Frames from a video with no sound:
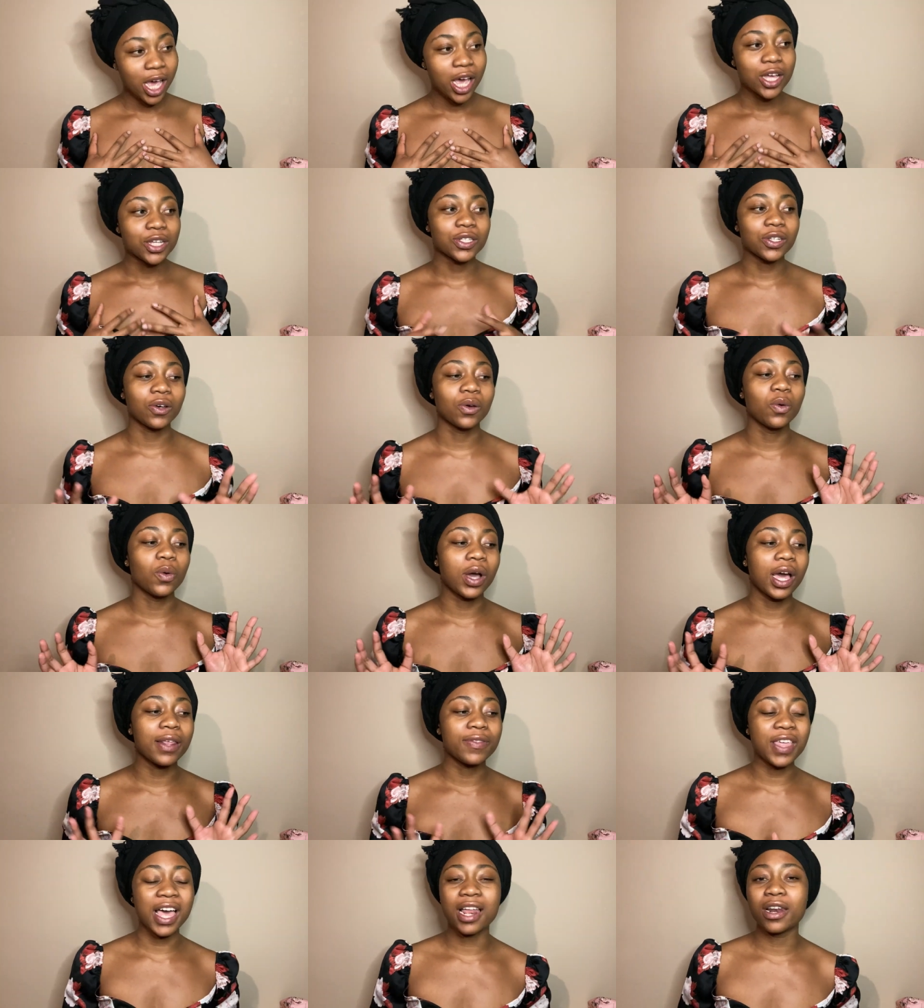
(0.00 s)
So
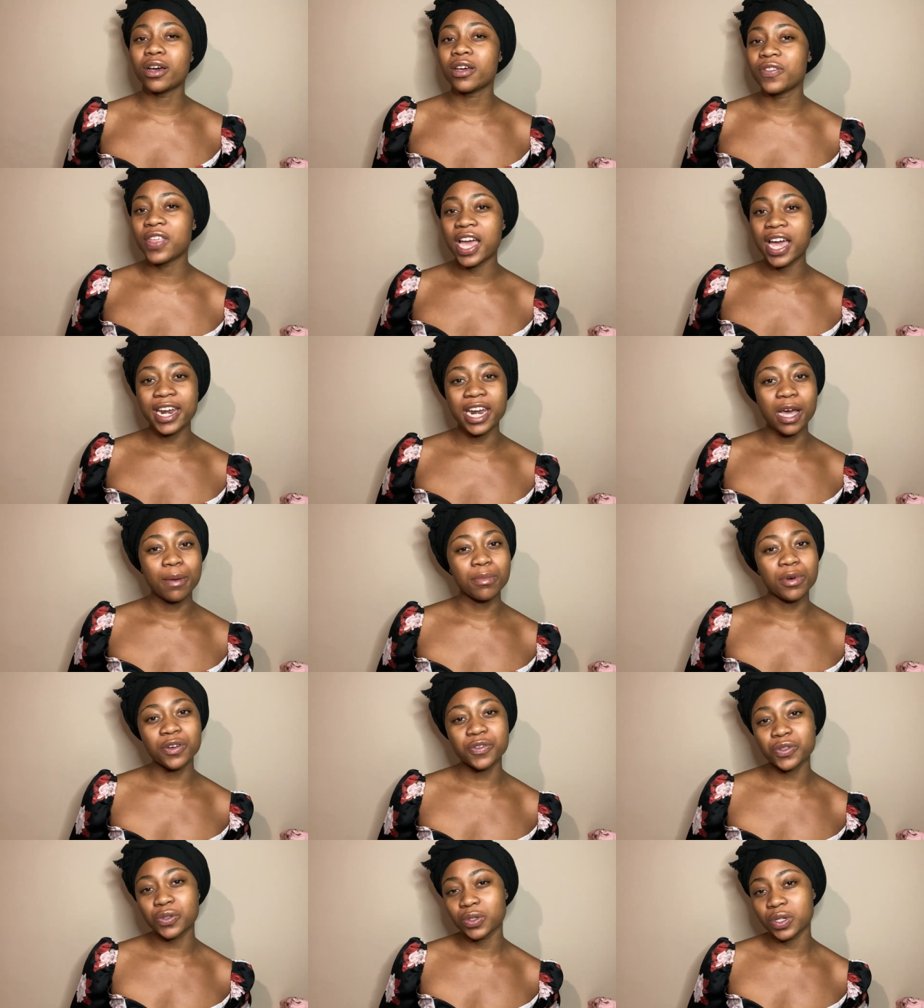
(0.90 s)
there are a number
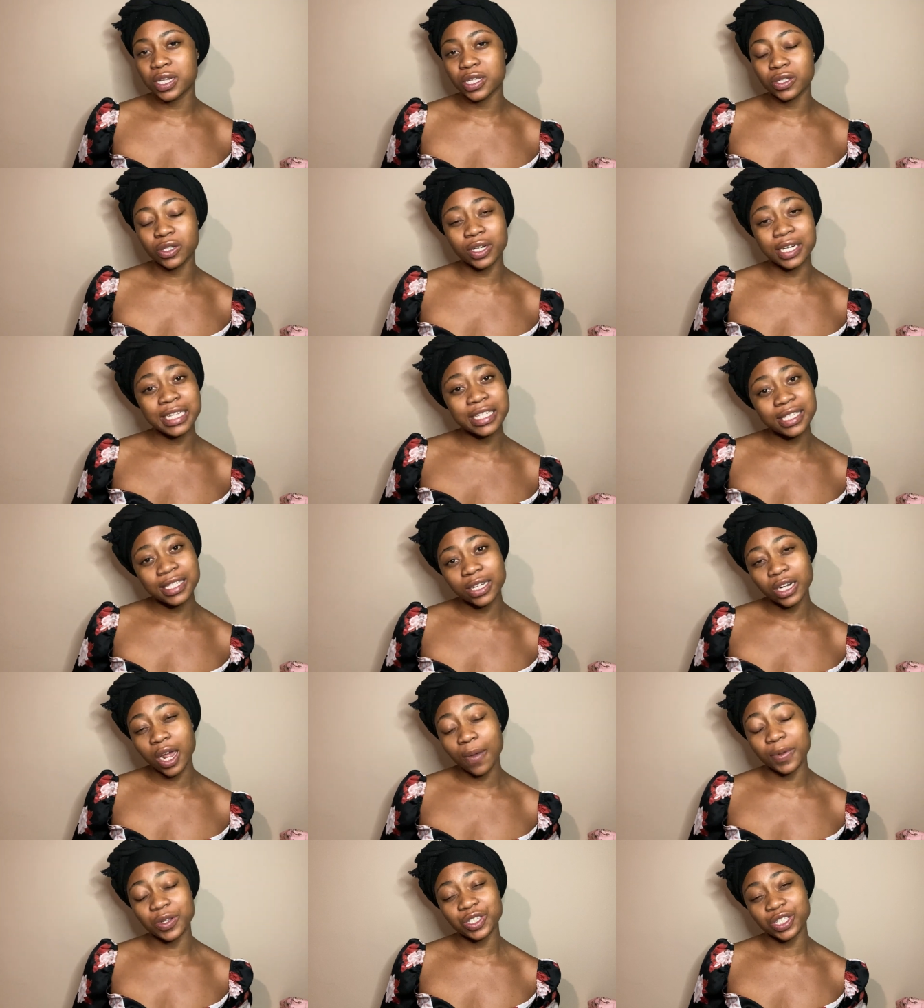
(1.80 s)
of students on
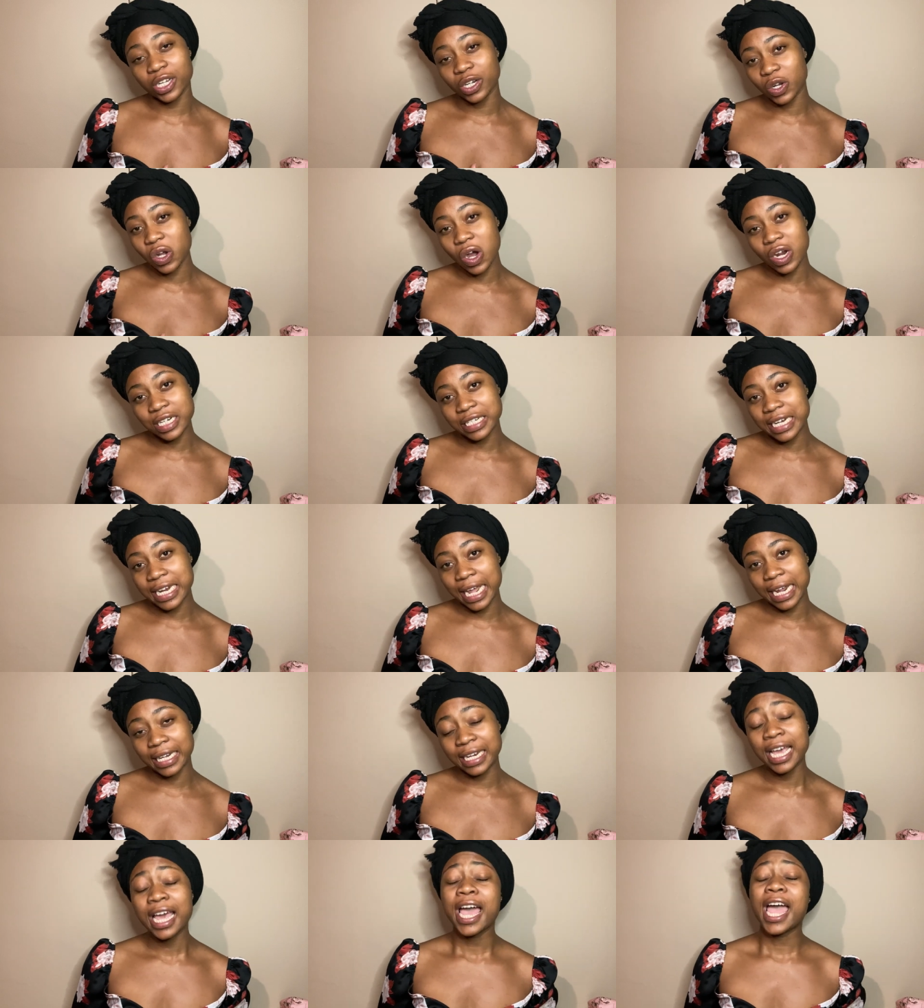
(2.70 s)
Instagram that you can
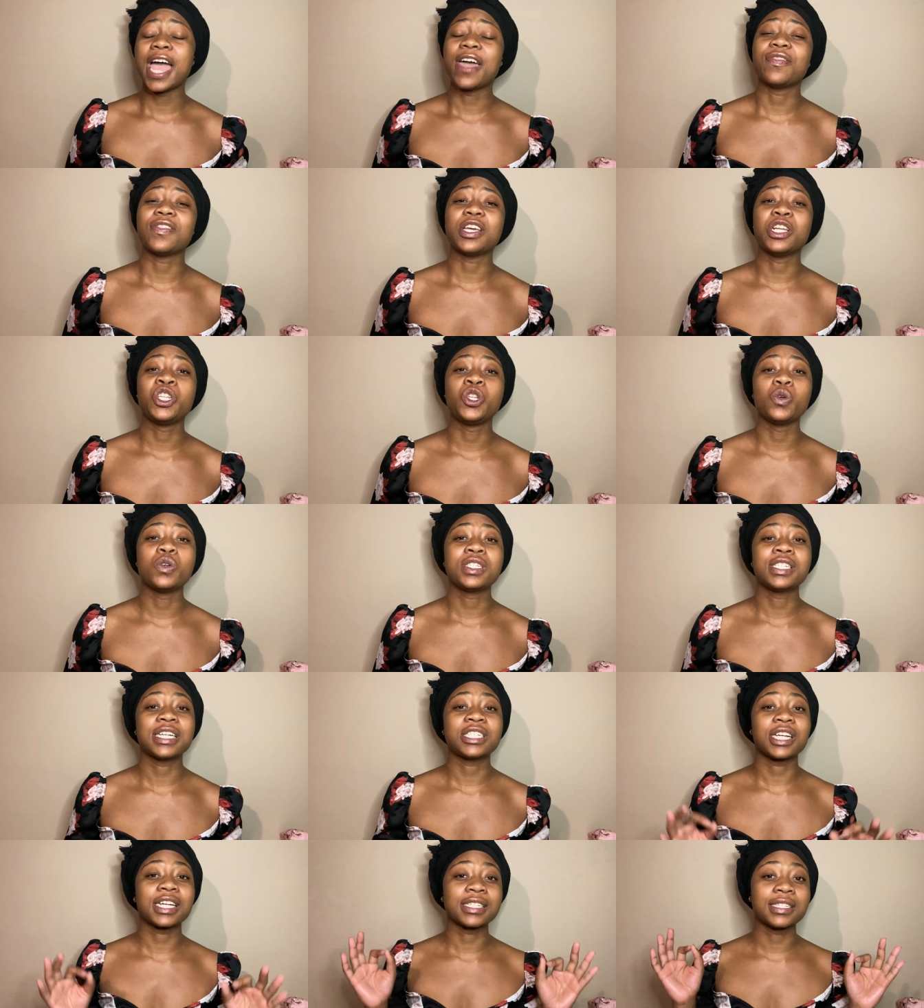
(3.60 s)
contact and they do
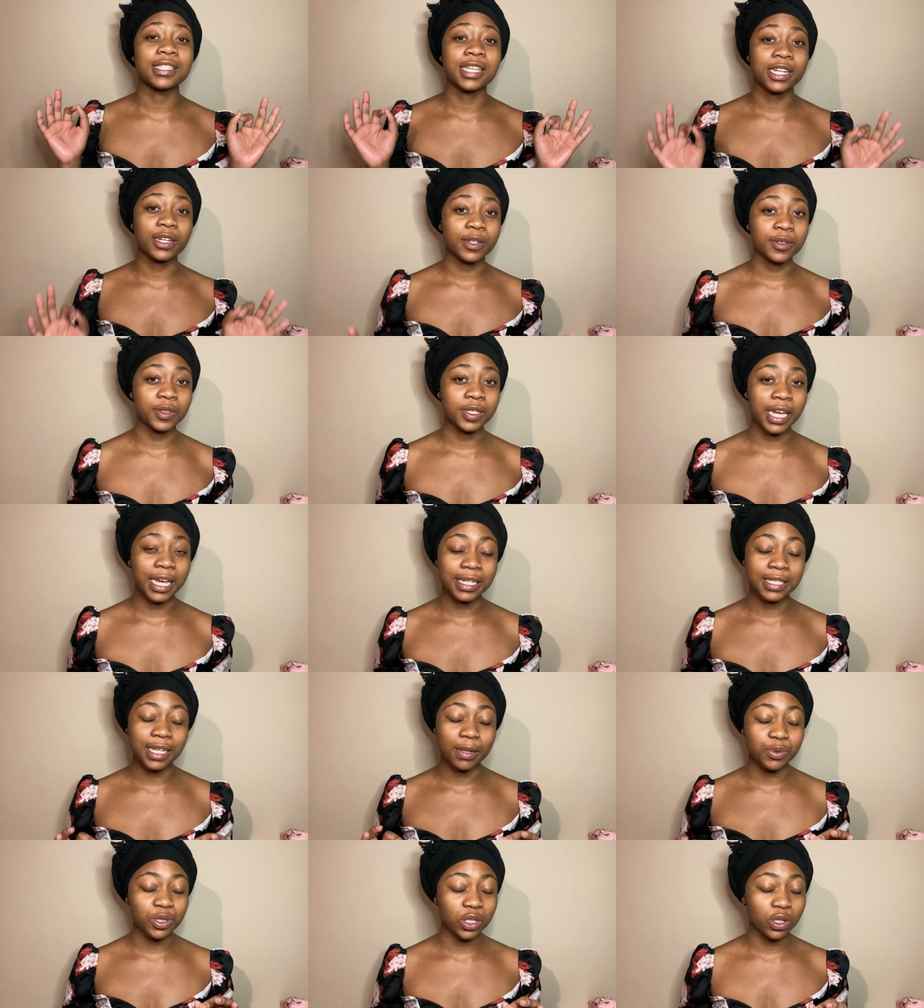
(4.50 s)
such
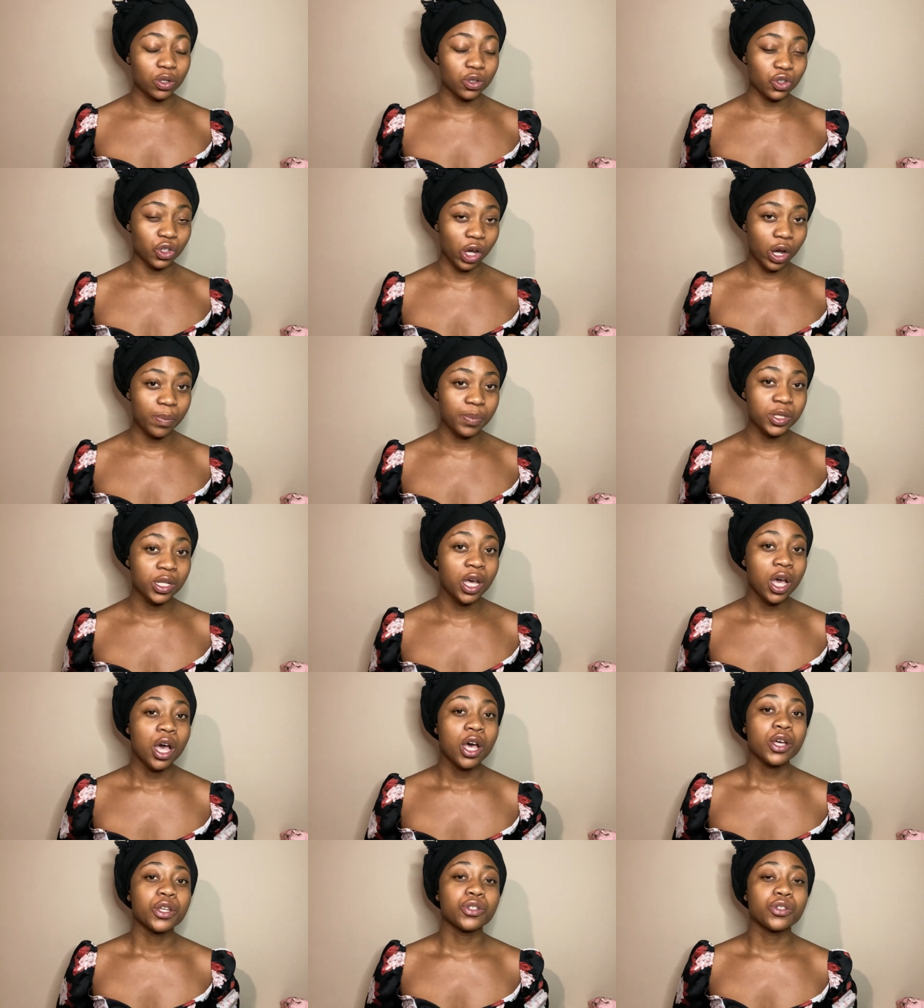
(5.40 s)
exceptional jobs.
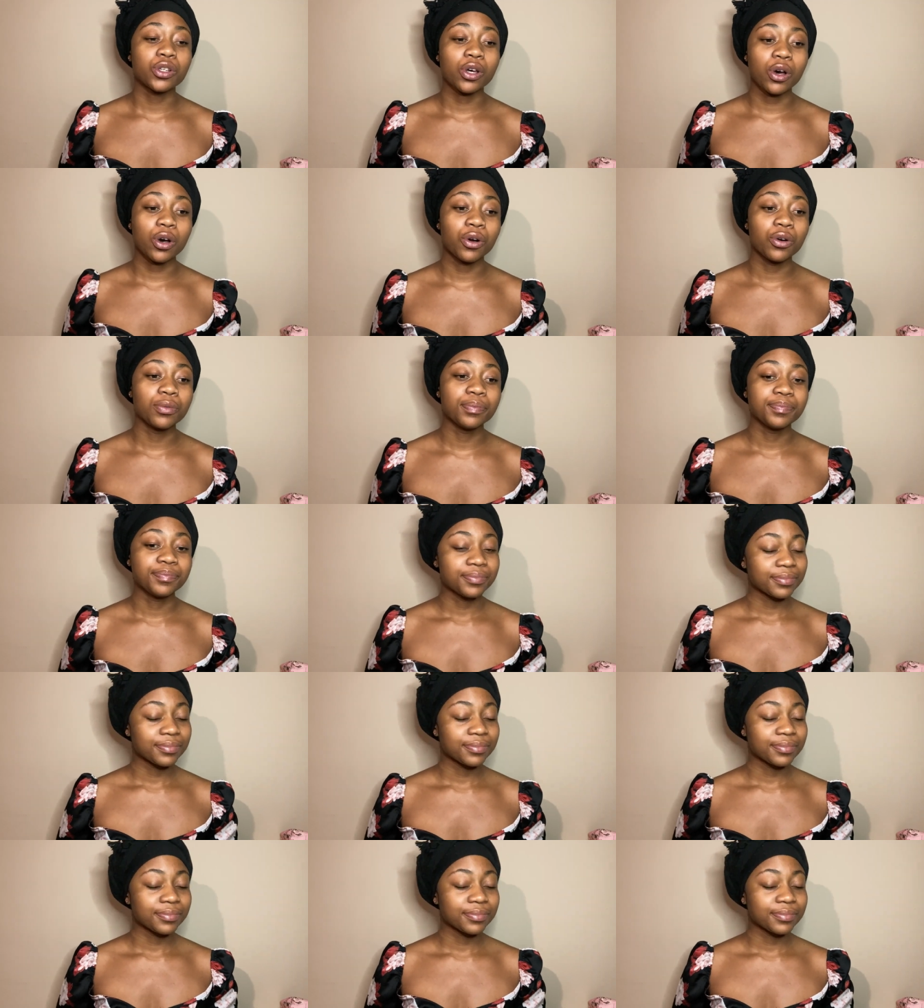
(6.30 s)
So